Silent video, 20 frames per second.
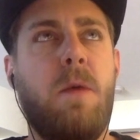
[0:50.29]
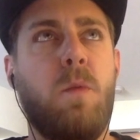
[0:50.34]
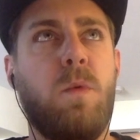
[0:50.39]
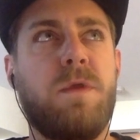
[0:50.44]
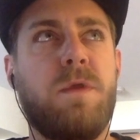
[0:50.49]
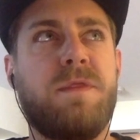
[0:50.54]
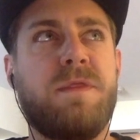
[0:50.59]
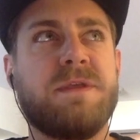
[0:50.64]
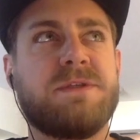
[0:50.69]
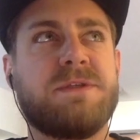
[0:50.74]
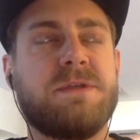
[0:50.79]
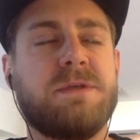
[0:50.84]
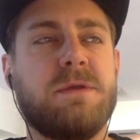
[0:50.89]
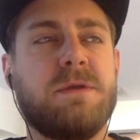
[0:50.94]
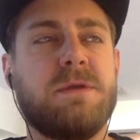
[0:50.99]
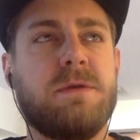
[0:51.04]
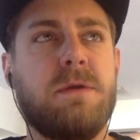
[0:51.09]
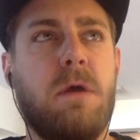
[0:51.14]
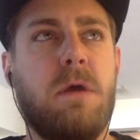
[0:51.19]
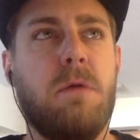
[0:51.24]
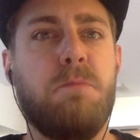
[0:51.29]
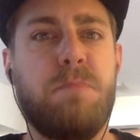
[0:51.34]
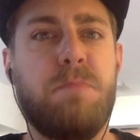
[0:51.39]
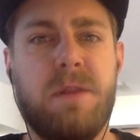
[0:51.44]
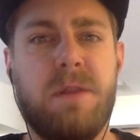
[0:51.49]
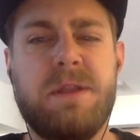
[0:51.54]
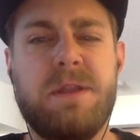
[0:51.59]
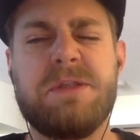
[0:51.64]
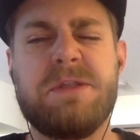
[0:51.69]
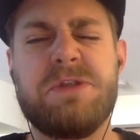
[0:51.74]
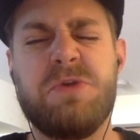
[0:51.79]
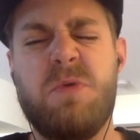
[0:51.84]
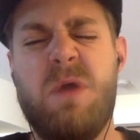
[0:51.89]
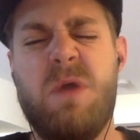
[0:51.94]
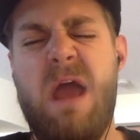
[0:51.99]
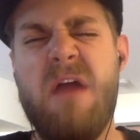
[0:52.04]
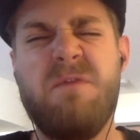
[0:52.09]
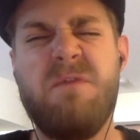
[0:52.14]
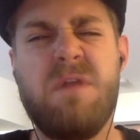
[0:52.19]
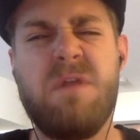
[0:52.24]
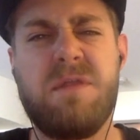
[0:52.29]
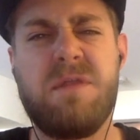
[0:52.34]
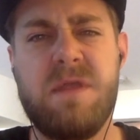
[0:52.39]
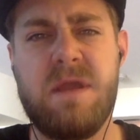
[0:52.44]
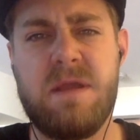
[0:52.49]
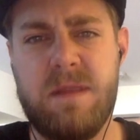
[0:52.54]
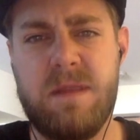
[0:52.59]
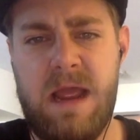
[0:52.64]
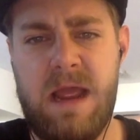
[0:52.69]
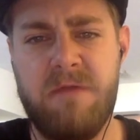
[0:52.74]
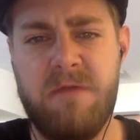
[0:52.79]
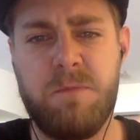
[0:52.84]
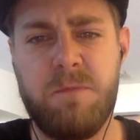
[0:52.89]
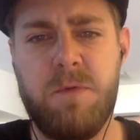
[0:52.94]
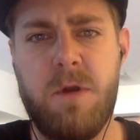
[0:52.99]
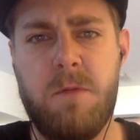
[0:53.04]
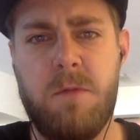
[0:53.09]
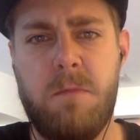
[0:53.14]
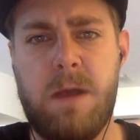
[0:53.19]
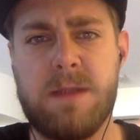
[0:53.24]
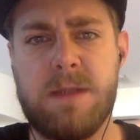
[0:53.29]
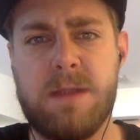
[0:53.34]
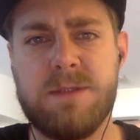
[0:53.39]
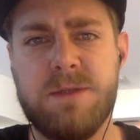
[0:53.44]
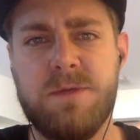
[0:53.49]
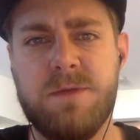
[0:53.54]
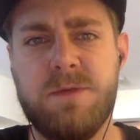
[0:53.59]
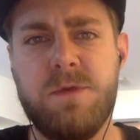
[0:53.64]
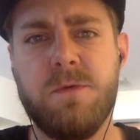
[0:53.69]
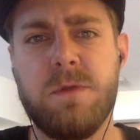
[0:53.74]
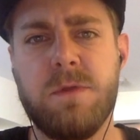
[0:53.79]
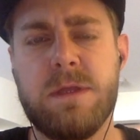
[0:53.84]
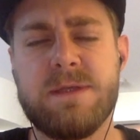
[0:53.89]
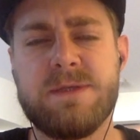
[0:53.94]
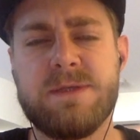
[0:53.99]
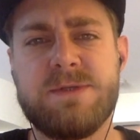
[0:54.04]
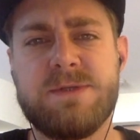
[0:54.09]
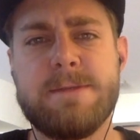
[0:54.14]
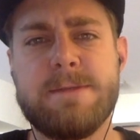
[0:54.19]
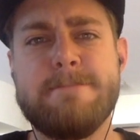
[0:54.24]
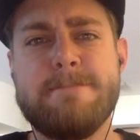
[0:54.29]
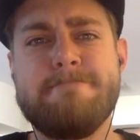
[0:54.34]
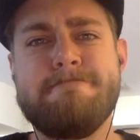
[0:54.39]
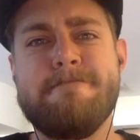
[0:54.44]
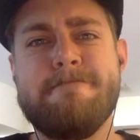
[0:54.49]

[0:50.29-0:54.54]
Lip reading: with this ability to do everything that I ever put on my to-do list,